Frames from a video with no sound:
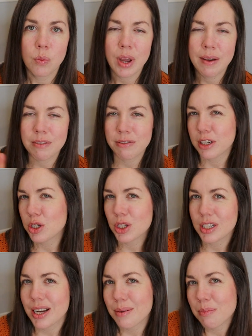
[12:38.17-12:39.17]
We haven't
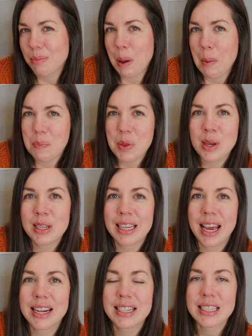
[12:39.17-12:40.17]
finished it up, but you can
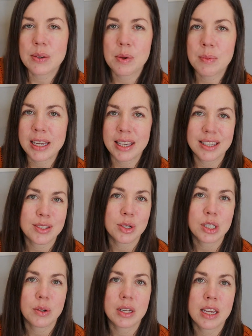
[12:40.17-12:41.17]
kind of see what my kids
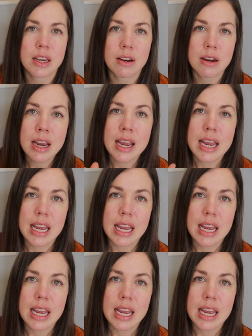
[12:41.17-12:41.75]
are doing here.